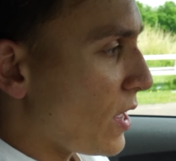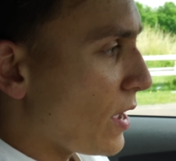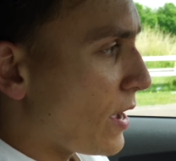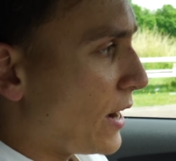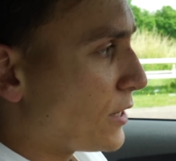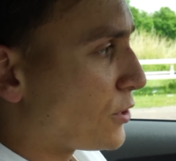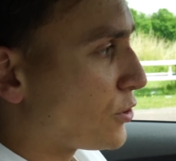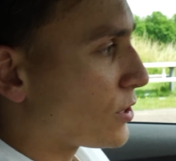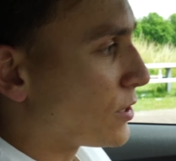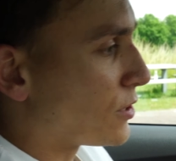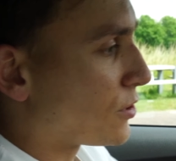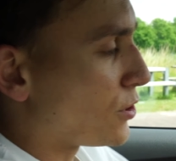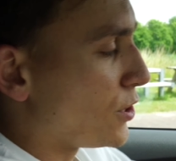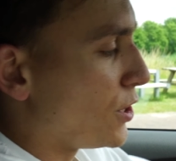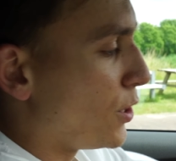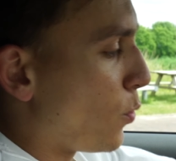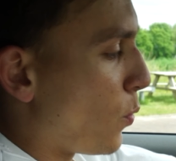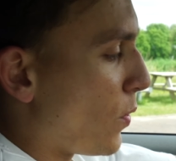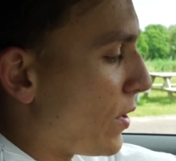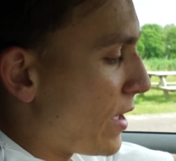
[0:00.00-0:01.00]
as you can
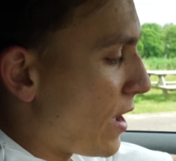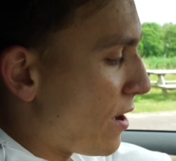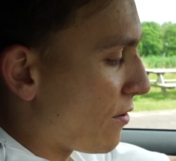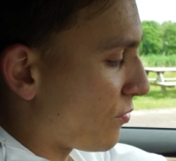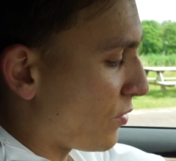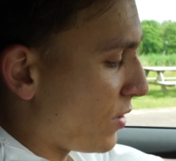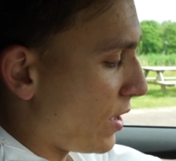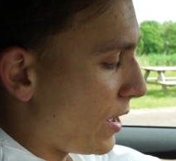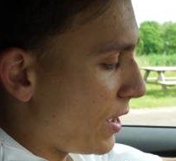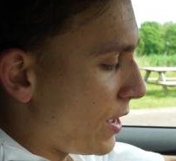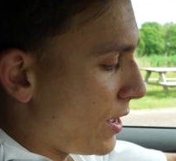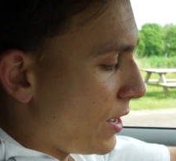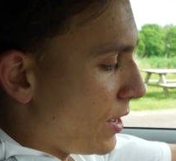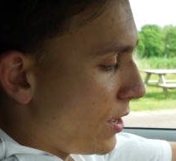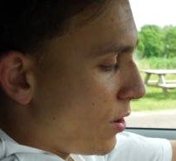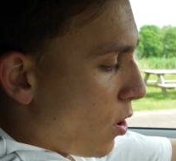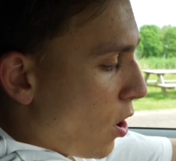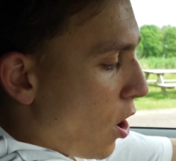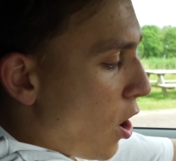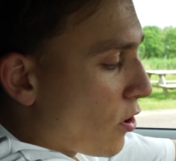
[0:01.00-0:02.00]
see, we have
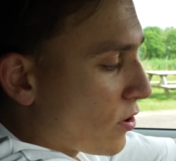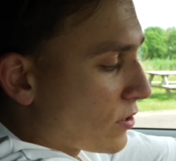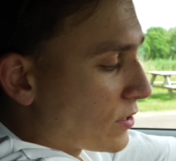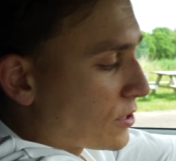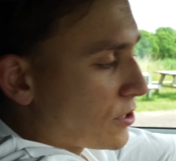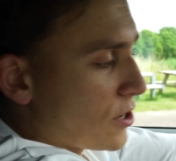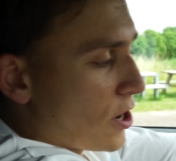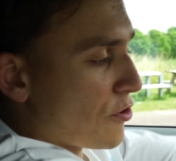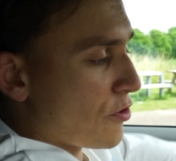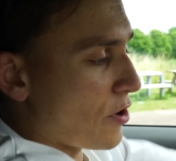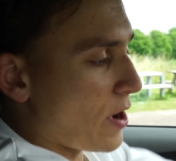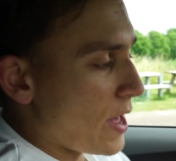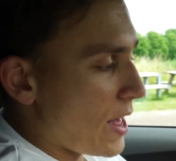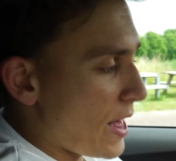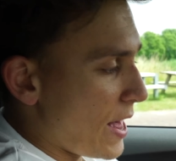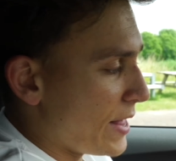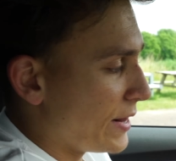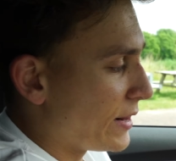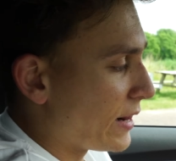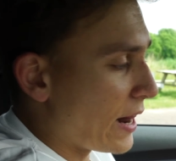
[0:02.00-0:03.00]
a Alcantara
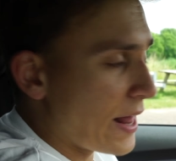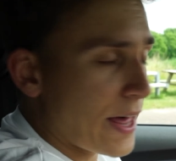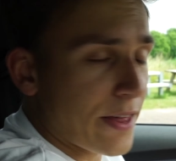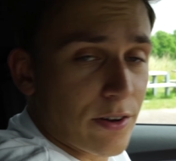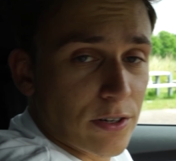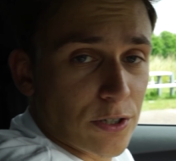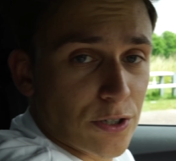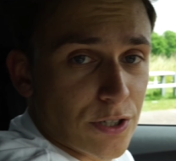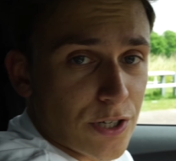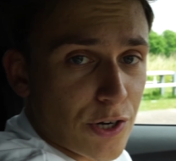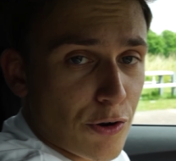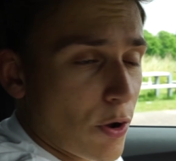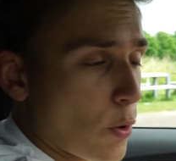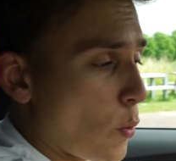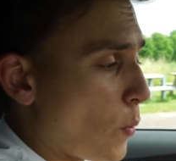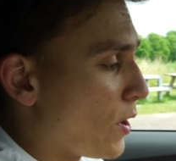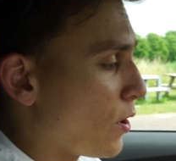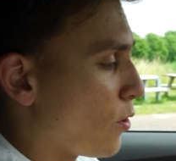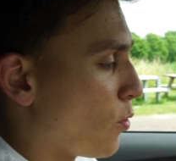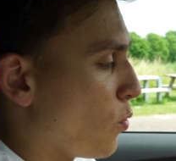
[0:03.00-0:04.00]
and leather steering
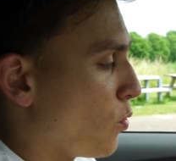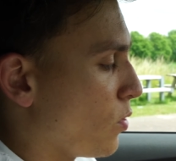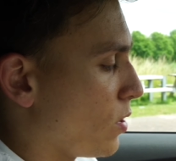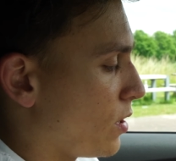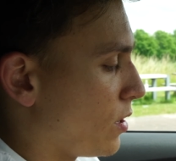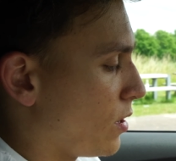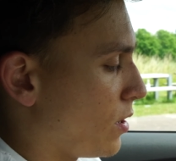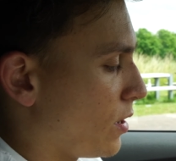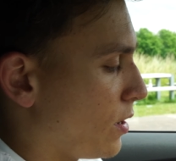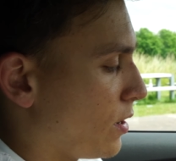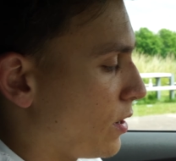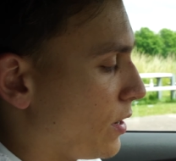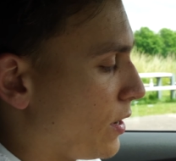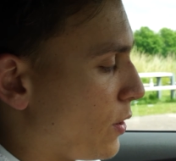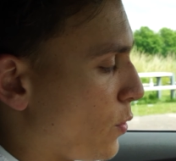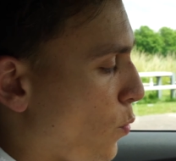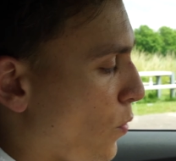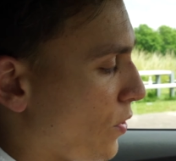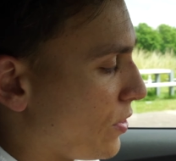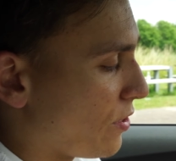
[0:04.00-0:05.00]
wheel
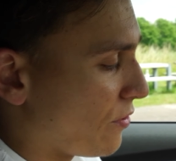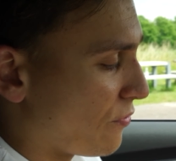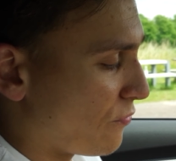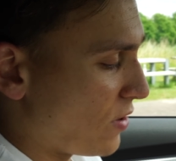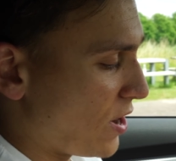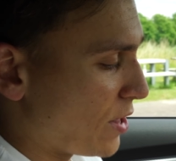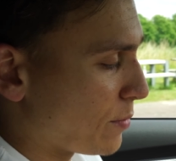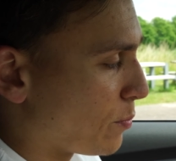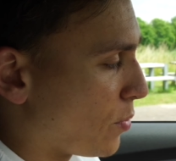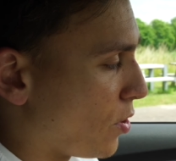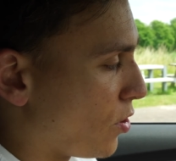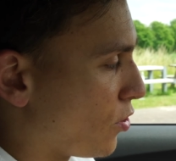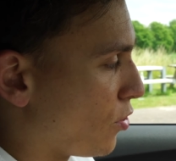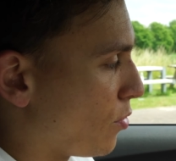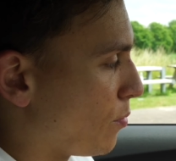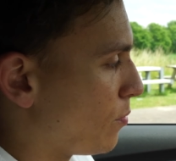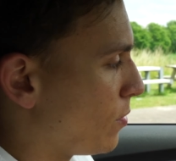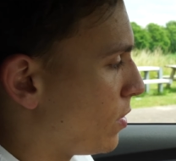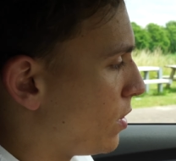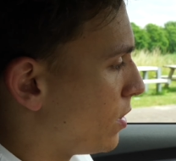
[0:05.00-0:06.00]
with a flat
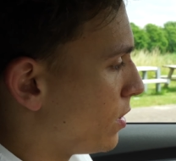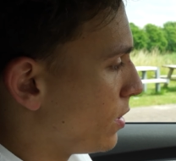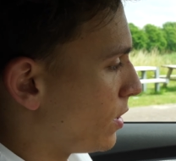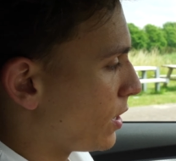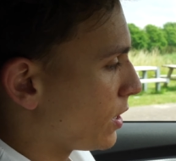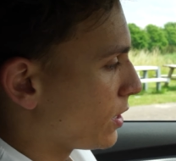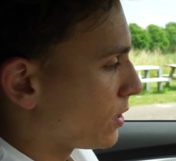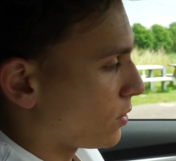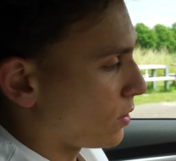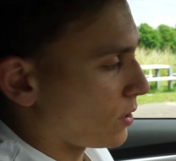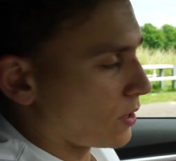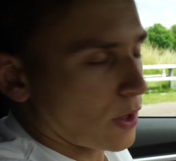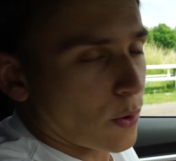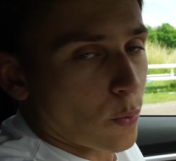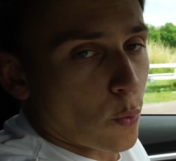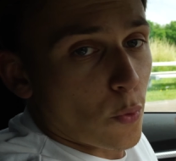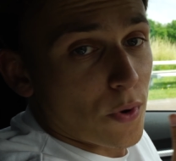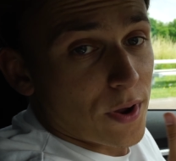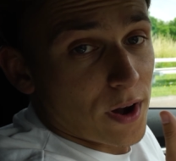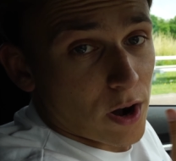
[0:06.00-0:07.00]
bottom,
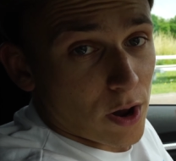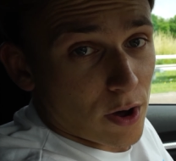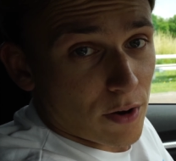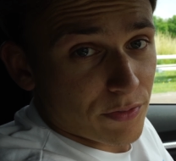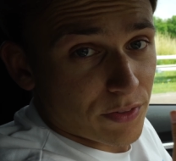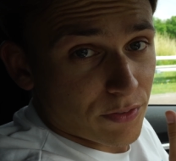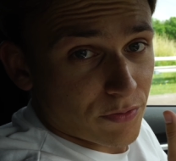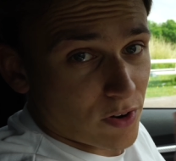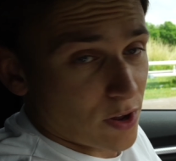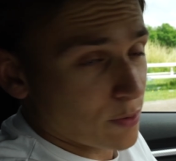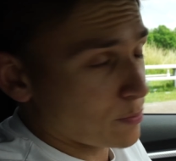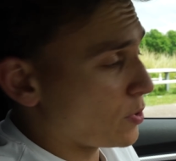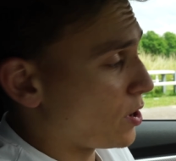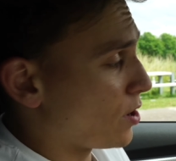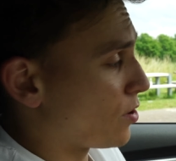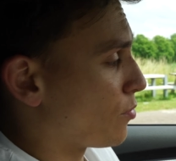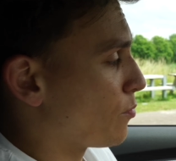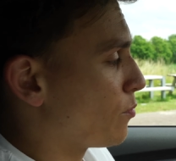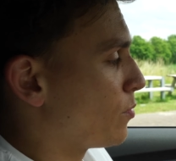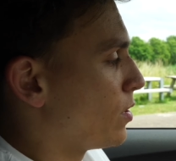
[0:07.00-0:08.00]
and we love the flat
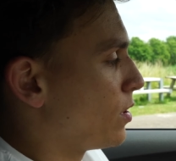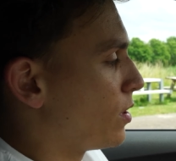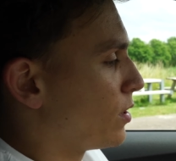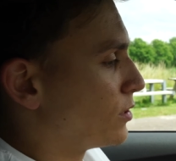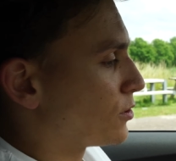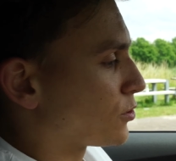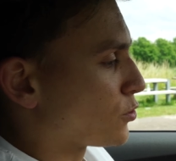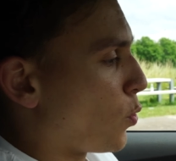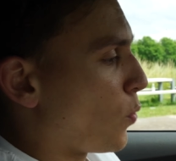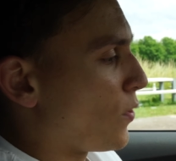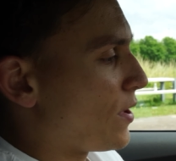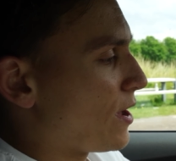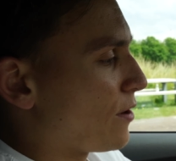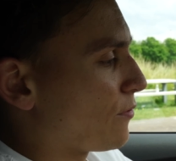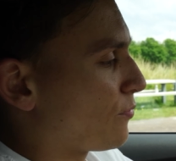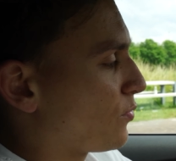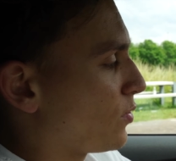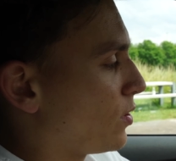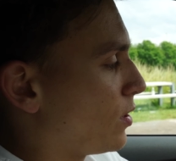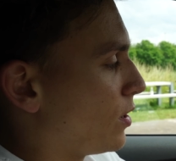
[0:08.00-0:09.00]
bottom. So we
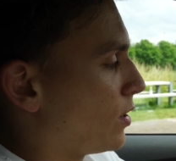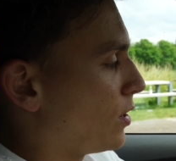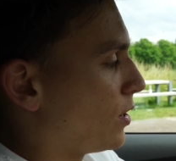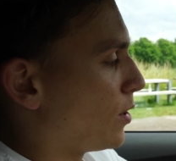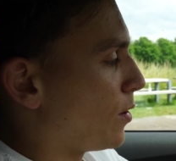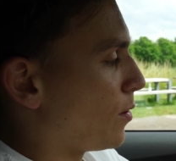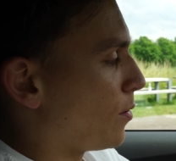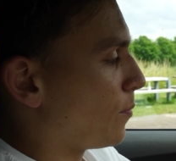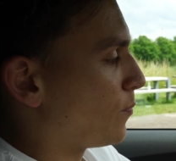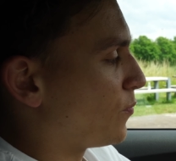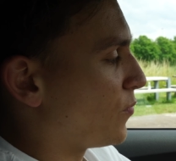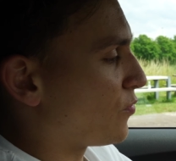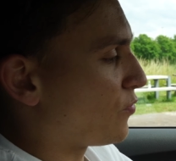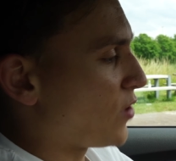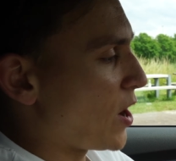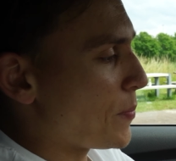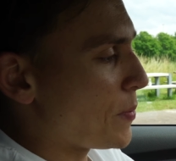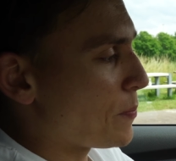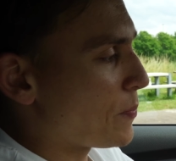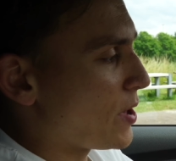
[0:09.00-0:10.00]
have
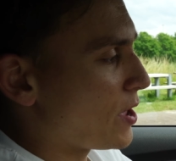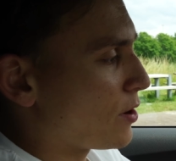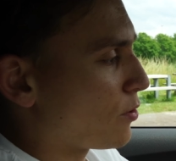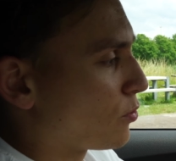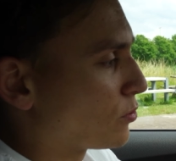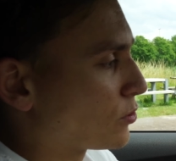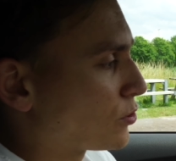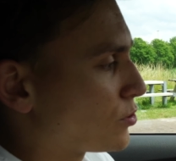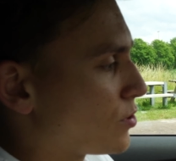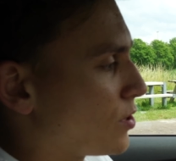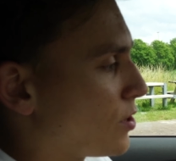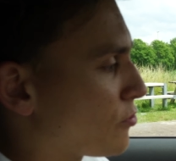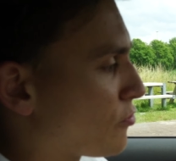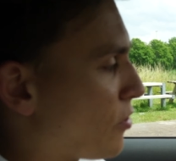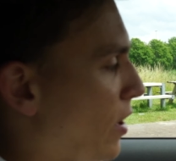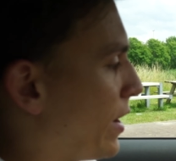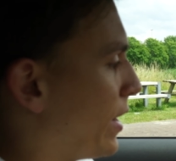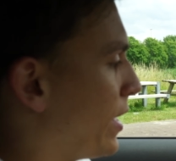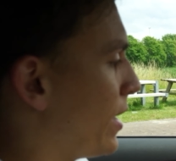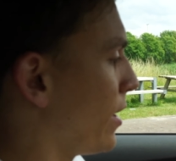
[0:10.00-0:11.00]
flappy pedals
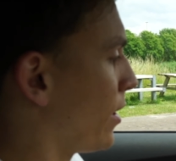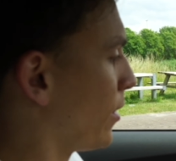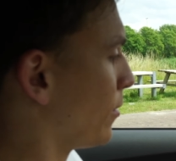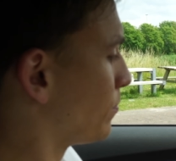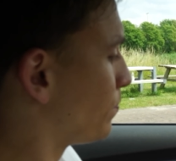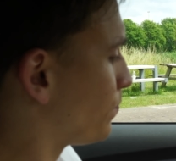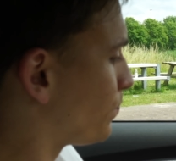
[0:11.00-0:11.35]
right here.